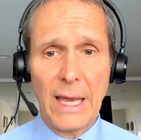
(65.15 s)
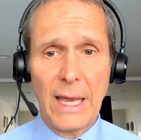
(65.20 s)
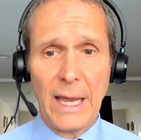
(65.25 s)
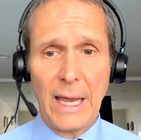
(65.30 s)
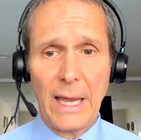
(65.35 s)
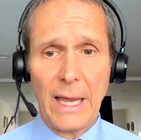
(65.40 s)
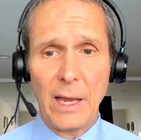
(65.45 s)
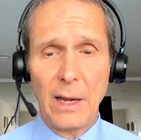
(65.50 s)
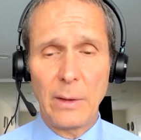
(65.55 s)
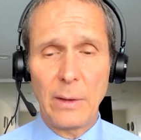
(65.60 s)

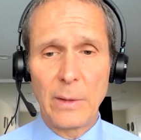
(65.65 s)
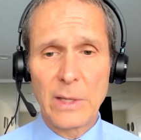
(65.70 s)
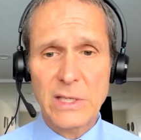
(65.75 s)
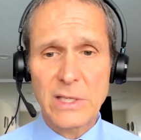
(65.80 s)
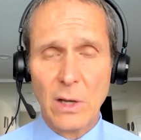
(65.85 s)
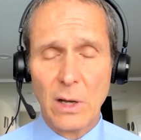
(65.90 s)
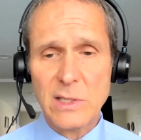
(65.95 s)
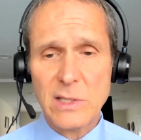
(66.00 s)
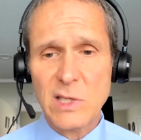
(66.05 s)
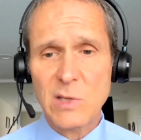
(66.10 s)
And this
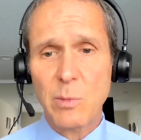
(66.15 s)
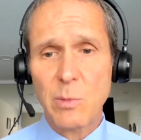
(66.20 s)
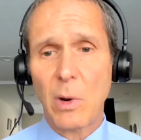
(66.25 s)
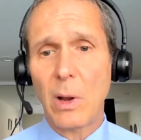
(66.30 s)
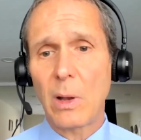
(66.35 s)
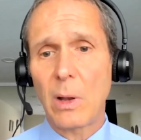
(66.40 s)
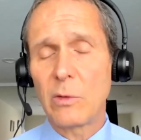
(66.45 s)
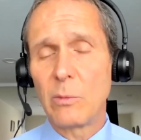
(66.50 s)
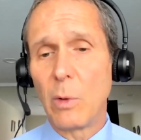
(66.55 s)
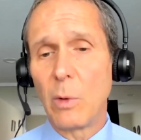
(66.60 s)
causes
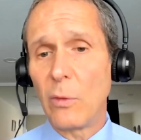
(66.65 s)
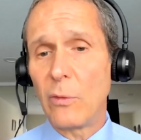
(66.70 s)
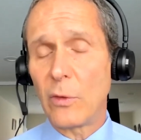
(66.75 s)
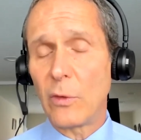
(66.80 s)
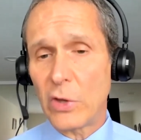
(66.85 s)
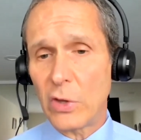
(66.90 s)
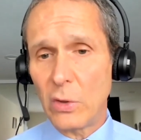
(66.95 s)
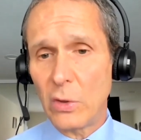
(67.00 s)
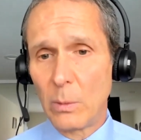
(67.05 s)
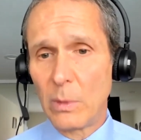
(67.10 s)
problems both for
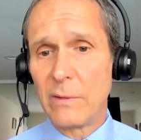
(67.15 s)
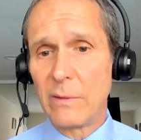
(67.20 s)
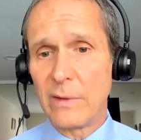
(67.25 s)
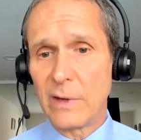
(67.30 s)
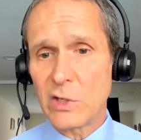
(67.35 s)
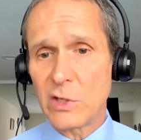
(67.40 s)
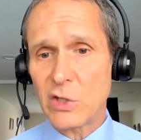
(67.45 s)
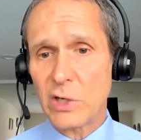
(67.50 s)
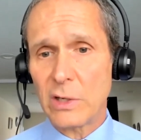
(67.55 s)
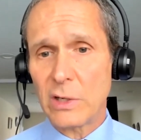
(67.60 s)
human
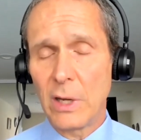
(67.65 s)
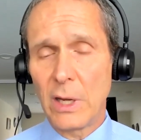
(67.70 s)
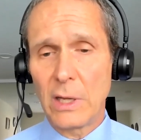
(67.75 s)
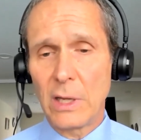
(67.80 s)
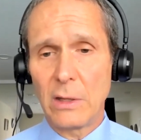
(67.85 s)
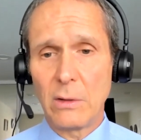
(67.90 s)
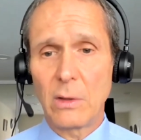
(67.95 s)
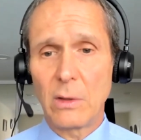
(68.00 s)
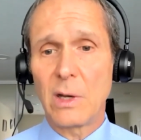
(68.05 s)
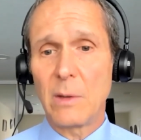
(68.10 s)
vision.
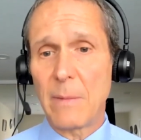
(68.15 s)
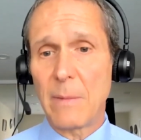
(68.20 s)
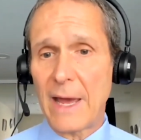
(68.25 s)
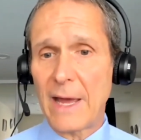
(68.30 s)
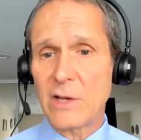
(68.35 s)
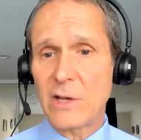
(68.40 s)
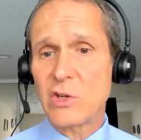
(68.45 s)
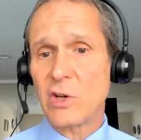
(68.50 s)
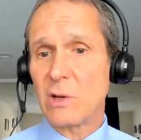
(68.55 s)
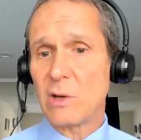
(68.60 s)
You could
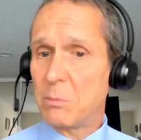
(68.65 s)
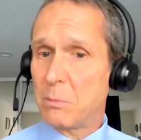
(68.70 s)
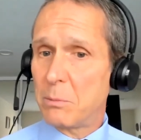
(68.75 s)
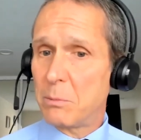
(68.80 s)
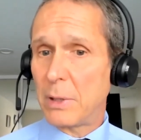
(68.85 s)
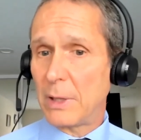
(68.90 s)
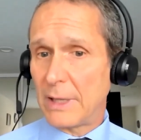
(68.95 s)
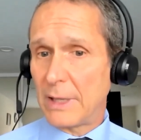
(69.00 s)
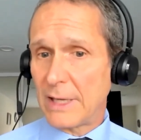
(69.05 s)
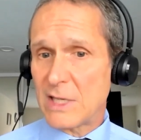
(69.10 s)
imagine a
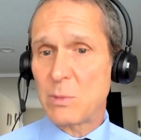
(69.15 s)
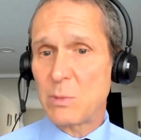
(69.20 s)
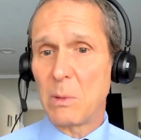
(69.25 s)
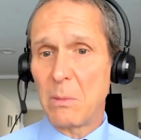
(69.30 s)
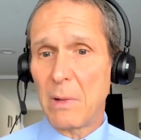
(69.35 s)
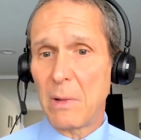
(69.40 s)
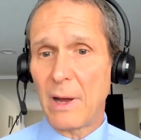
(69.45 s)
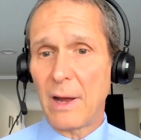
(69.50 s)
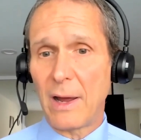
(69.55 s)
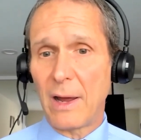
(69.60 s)
policeman
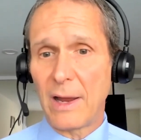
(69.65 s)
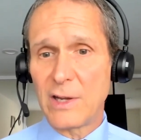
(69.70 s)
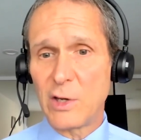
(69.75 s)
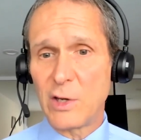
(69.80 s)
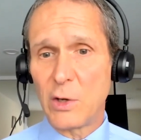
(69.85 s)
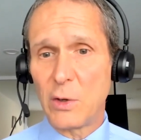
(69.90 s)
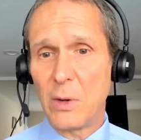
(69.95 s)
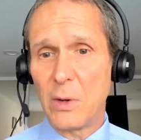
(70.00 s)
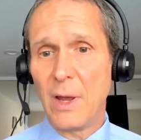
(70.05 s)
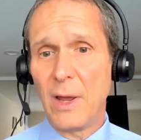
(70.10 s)
behind
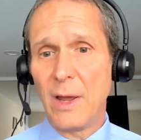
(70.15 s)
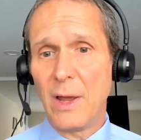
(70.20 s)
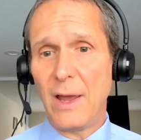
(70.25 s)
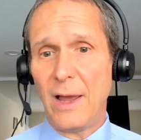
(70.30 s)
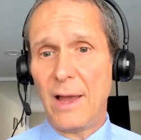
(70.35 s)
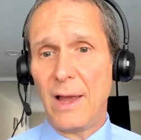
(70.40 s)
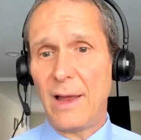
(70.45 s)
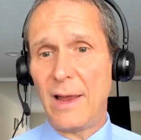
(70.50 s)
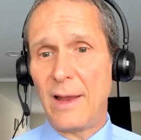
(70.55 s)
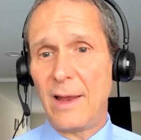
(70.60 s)
you
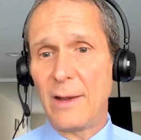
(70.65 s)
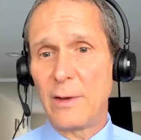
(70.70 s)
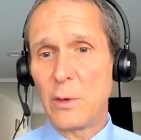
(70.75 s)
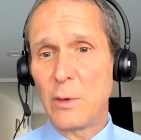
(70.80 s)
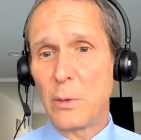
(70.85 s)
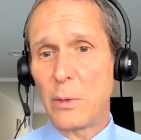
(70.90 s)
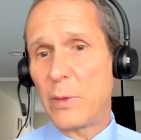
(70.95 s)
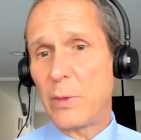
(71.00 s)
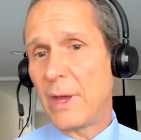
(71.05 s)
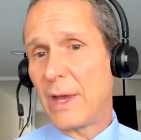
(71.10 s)
and
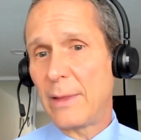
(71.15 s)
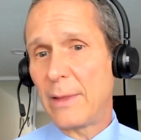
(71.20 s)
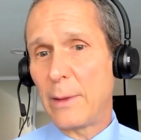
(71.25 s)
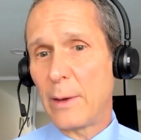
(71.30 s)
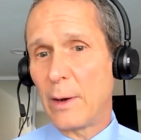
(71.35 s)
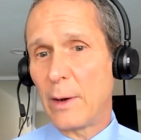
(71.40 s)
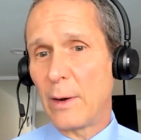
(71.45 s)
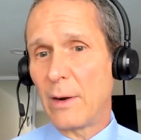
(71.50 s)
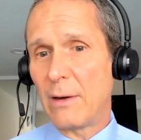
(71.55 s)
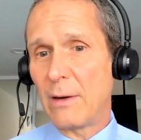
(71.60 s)
you think
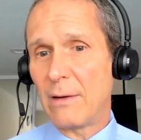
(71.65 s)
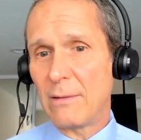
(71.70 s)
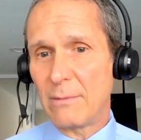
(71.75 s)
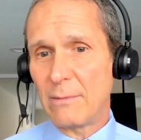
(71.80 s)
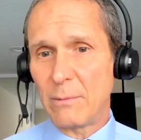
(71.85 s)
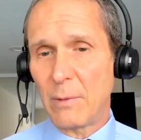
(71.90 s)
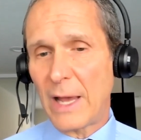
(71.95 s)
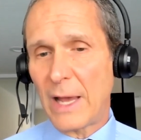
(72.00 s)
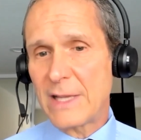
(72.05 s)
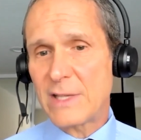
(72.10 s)
their
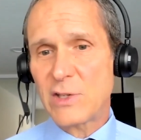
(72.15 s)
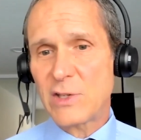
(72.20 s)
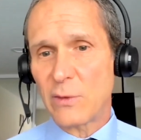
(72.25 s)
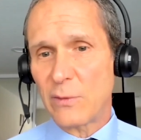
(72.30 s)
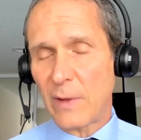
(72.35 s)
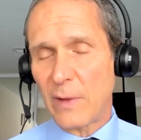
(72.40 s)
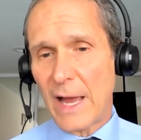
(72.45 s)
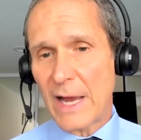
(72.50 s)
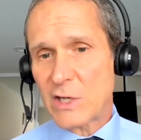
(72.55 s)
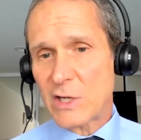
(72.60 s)
lights are
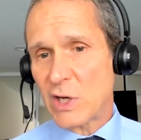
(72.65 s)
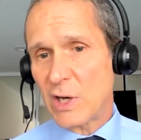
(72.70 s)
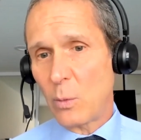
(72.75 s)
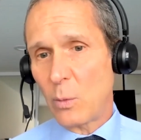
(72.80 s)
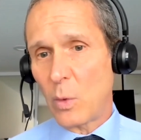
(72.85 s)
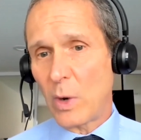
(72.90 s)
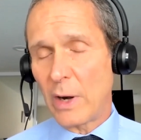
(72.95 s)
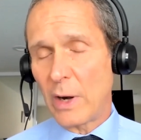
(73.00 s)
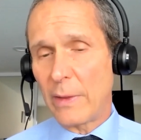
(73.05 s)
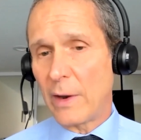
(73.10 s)
flashing
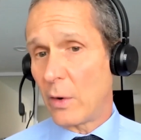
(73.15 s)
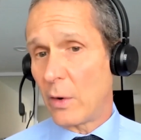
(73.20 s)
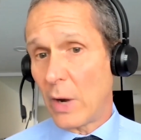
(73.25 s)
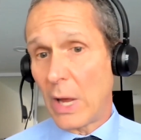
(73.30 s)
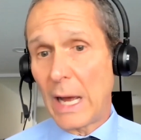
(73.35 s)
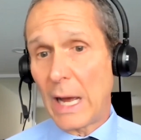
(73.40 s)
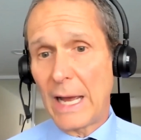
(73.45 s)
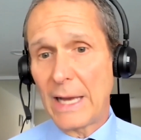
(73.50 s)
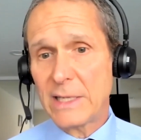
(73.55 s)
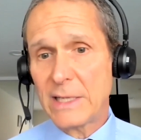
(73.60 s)
where they're
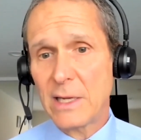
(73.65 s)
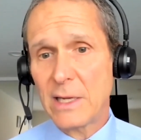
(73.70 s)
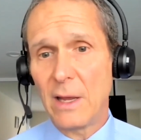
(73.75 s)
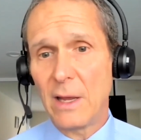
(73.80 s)
not.